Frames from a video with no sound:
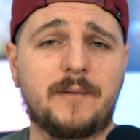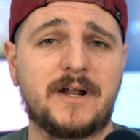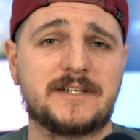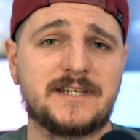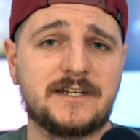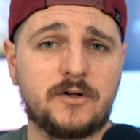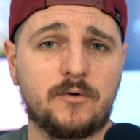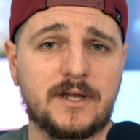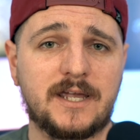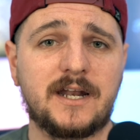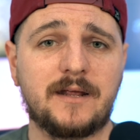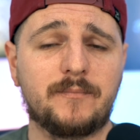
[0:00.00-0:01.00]
I'm not saying don't
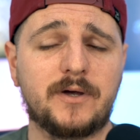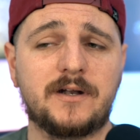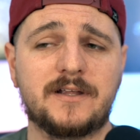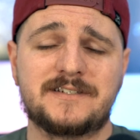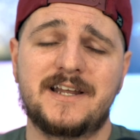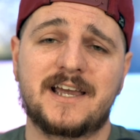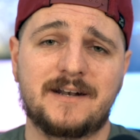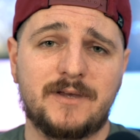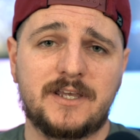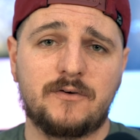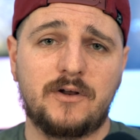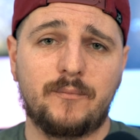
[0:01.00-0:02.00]
get it, but it's not going to make you any